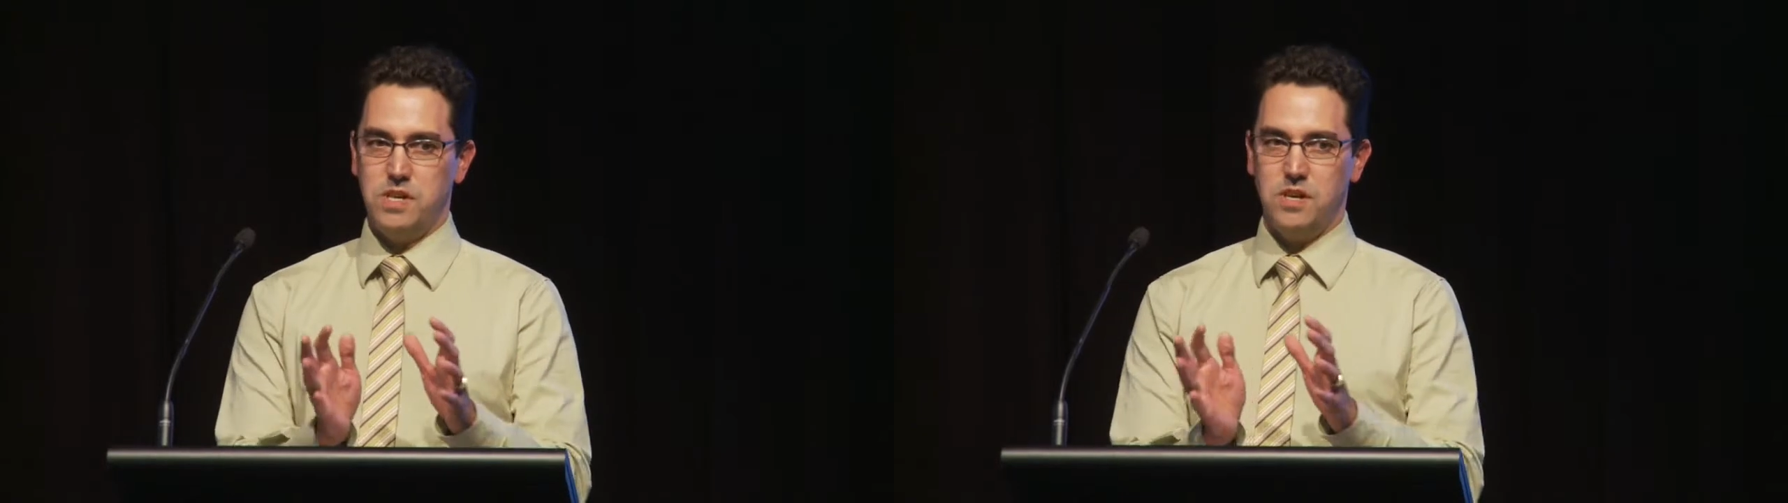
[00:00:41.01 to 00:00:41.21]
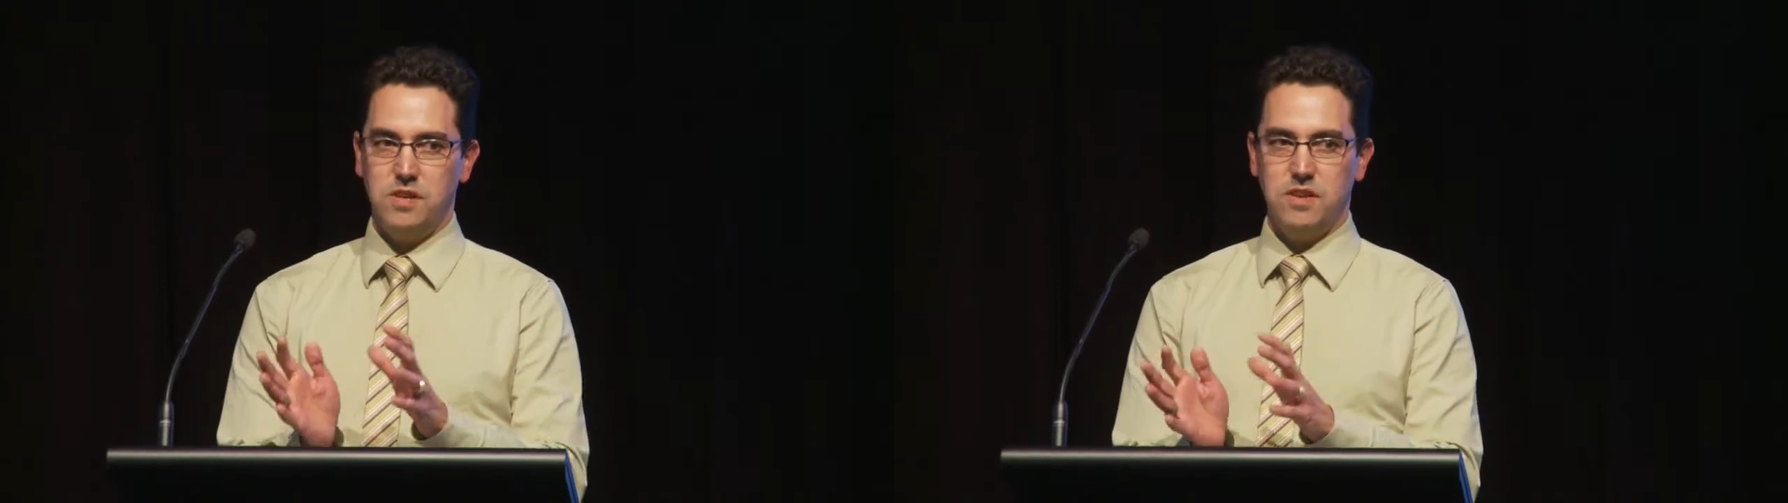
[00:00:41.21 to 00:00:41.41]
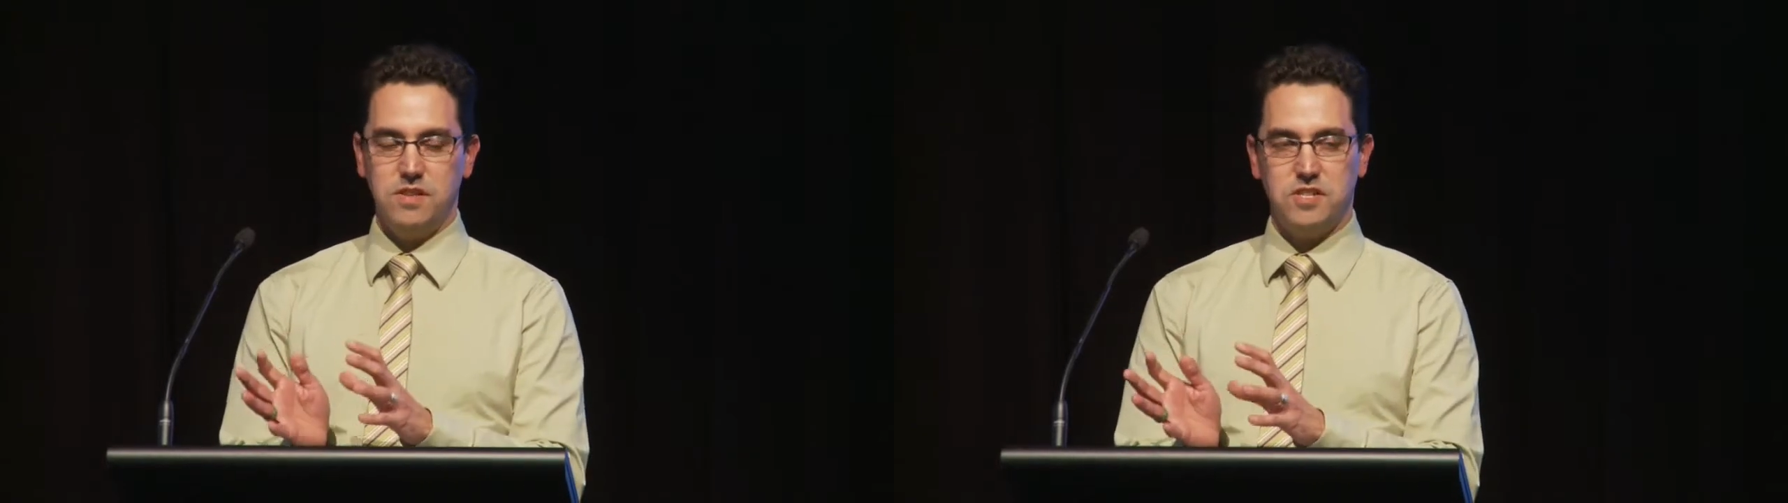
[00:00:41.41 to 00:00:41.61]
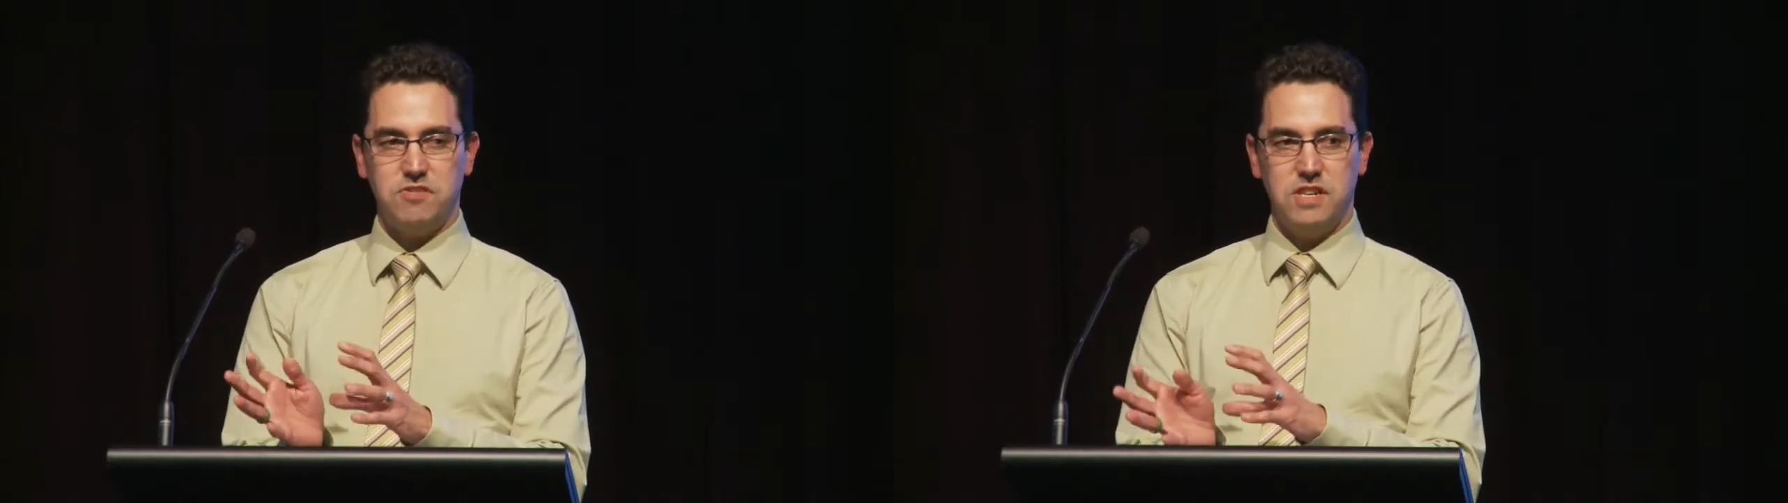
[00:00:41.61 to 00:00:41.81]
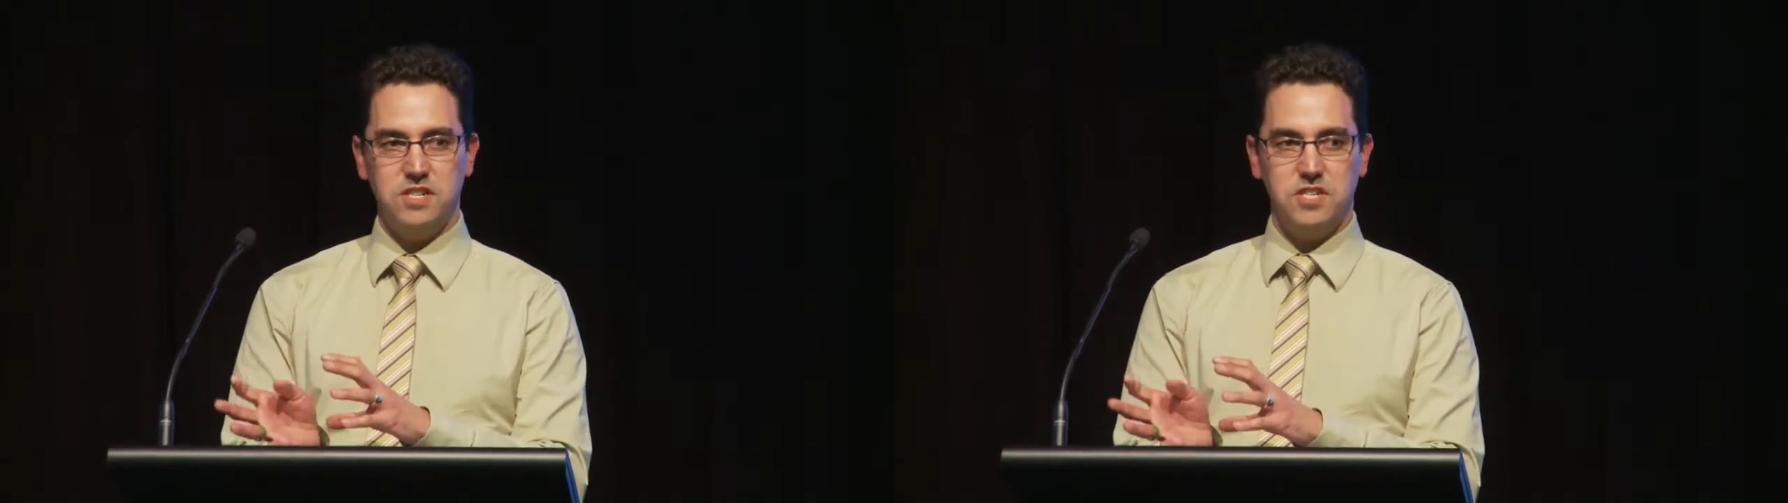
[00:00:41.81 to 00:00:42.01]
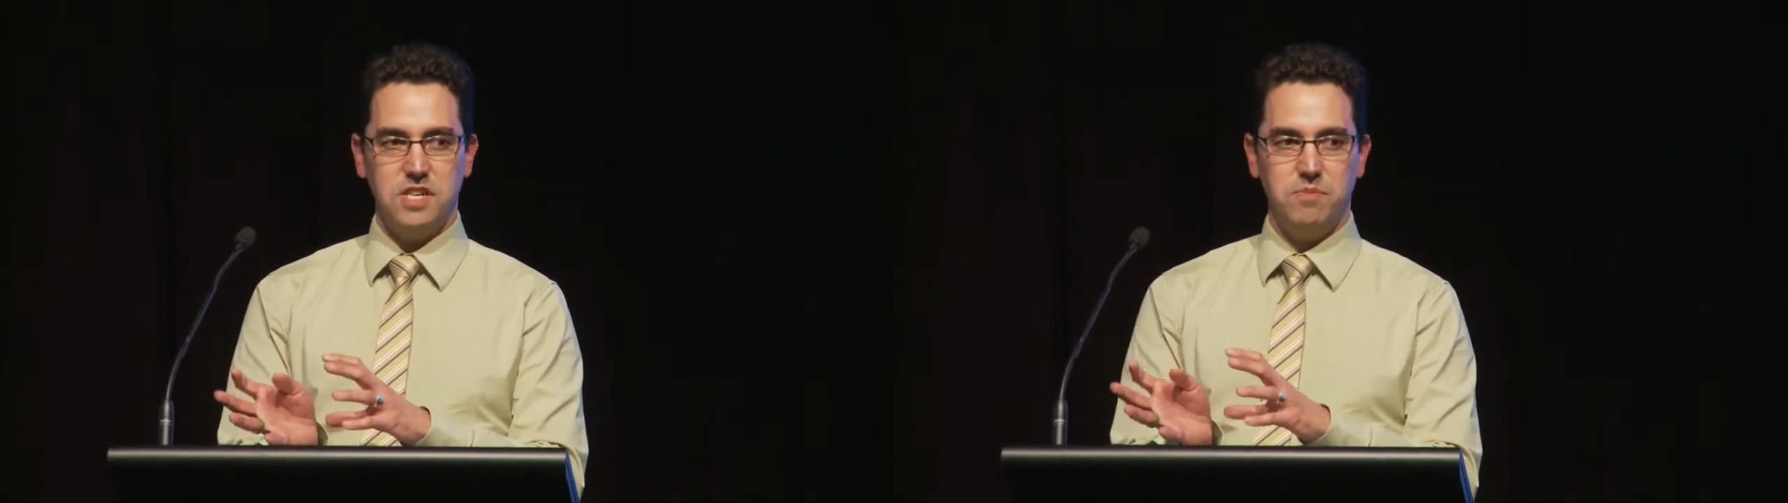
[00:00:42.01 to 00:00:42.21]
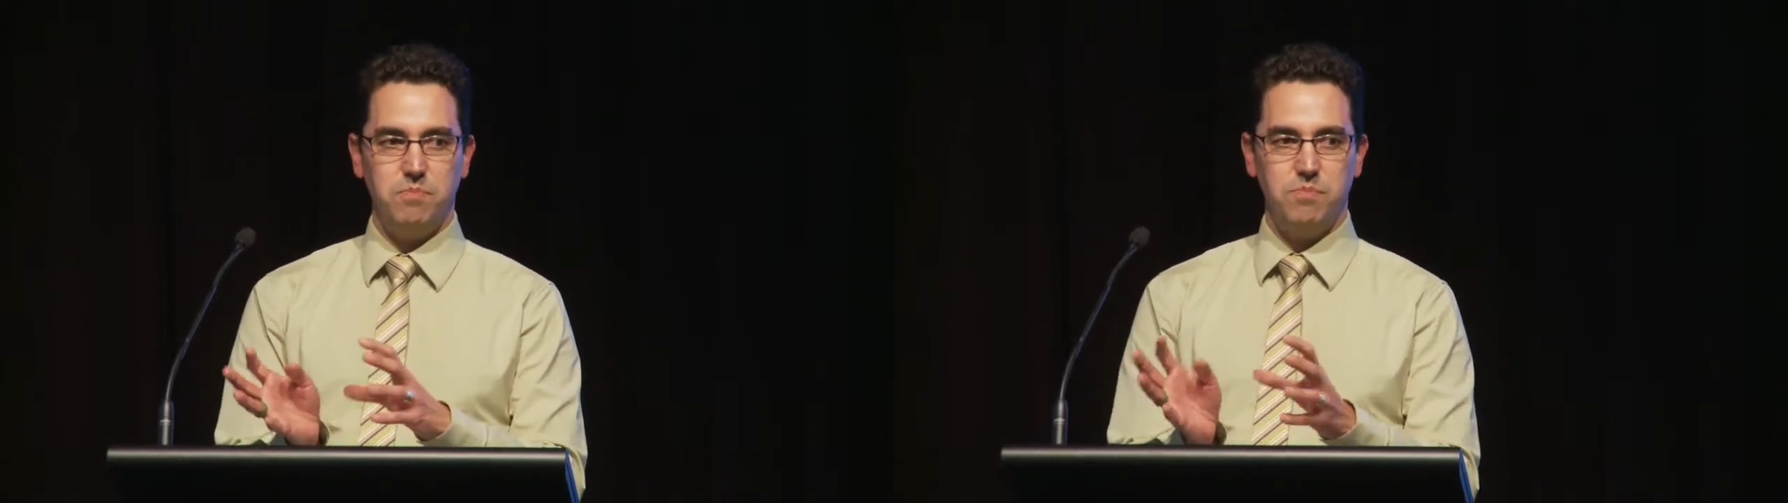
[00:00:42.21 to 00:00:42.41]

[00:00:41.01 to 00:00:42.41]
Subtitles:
know that the strategy